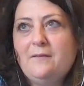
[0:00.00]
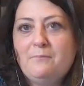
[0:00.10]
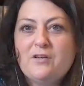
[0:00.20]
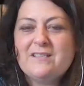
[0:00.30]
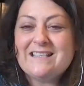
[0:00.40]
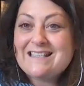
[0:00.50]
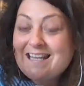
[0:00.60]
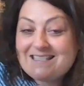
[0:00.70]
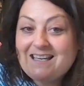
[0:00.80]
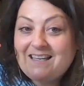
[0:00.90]
Because it's
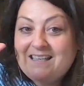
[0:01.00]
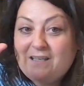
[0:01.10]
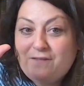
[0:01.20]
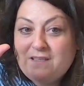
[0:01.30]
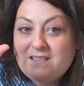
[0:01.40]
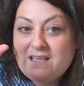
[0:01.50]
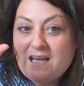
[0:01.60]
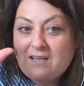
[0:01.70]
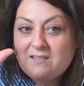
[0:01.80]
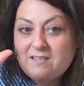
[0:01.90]
less likely if he
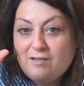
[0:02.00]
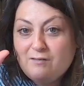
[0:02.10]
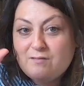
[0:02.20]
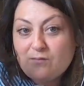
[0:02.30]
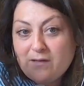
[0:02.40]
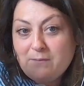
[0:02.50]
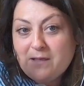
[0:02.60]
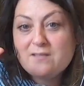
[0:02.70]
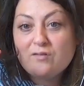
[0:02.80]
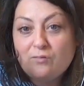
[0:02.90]
had, 20
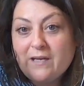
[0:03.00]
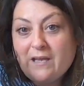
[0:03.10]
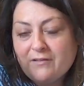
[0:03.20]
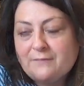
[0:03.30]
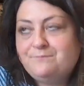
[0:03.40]
minutes or whatever.